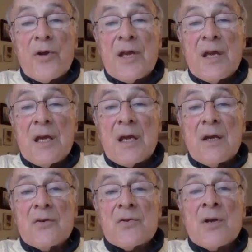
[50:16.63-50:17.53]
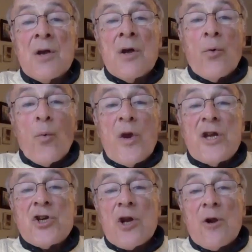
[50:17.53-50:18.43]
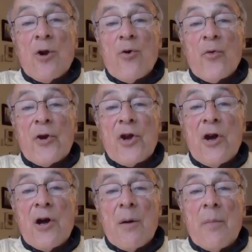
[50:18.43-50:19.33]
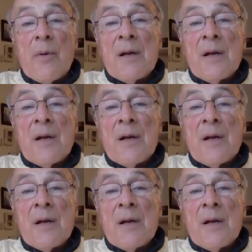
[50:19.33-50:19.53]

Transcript: King's We Shall Overcome.